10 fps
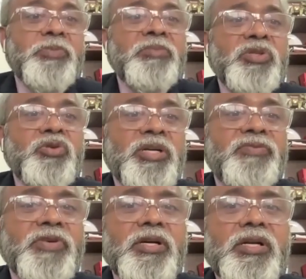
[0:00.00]
become so
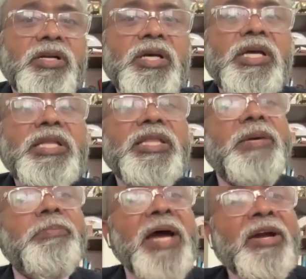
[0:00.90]
difficult.
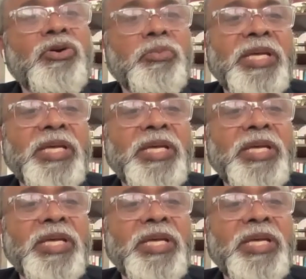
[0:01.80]
They are back